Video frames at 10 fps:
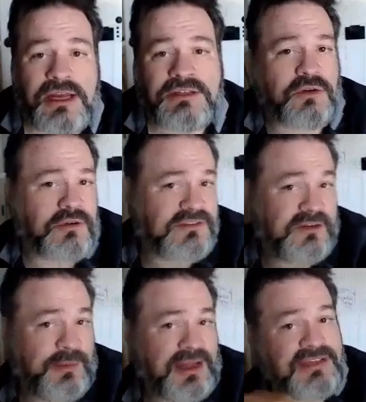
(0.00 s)
So instead
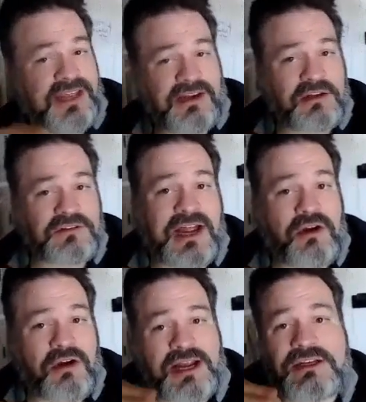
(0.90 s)
of paying $10 an
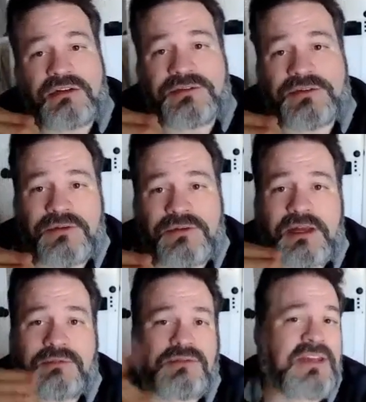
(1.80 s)
hour, I could do it for
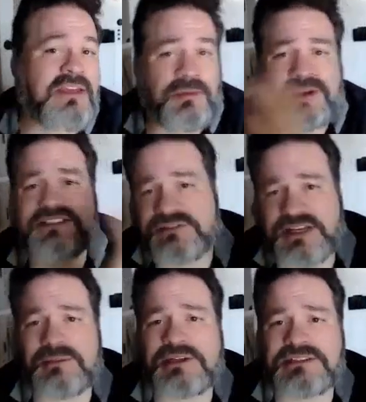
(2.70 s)
free, saving myself
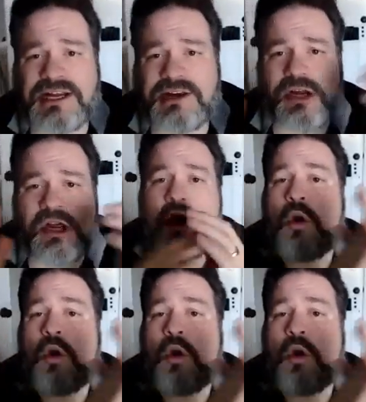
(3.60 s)
$10 an hour,